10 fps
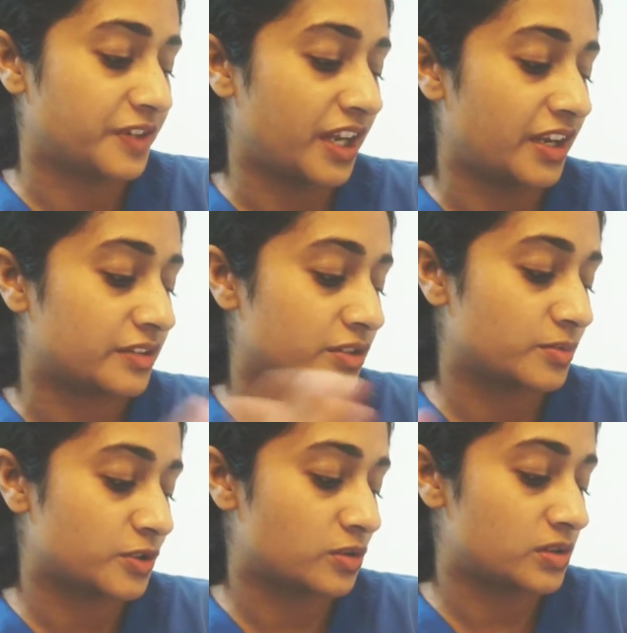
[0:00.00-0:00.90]
care,
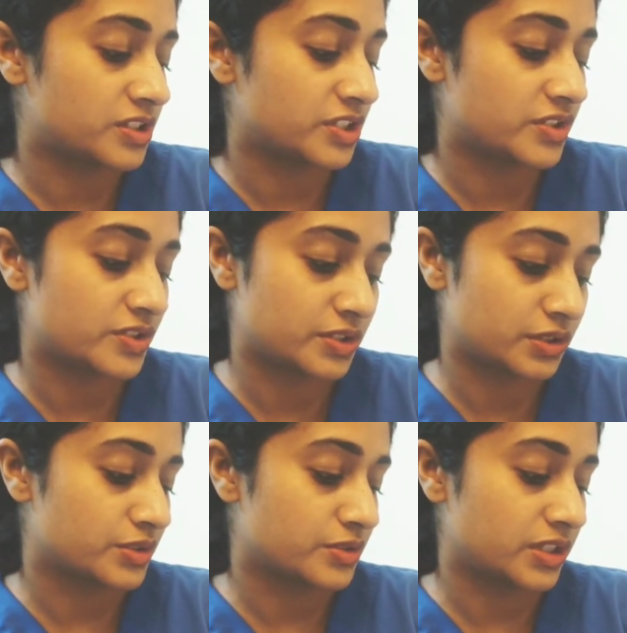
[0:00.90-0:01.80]
rheumatology,
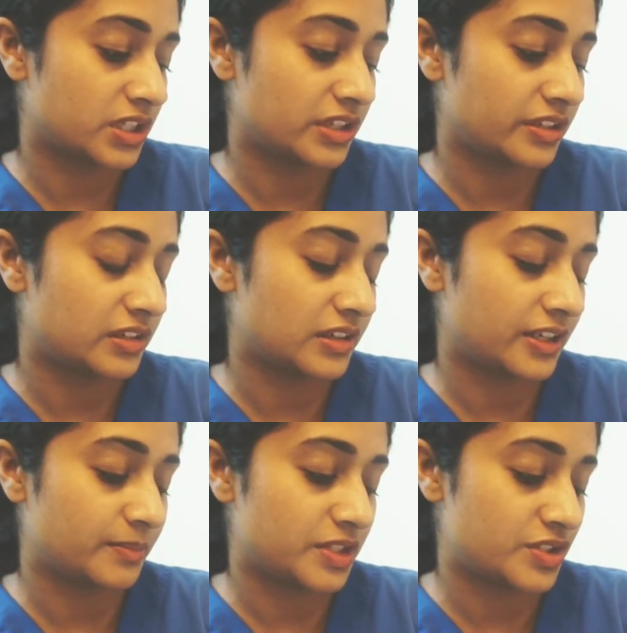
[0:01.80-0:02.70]
surgery, clinical
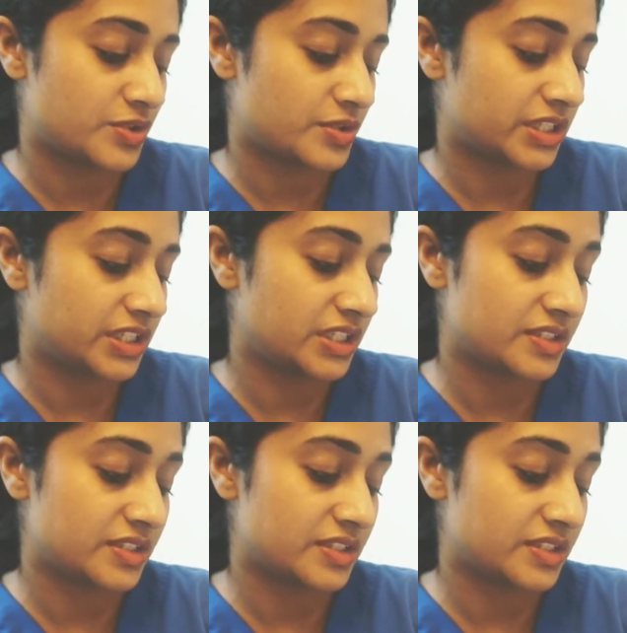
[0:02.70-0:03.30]
chemistry,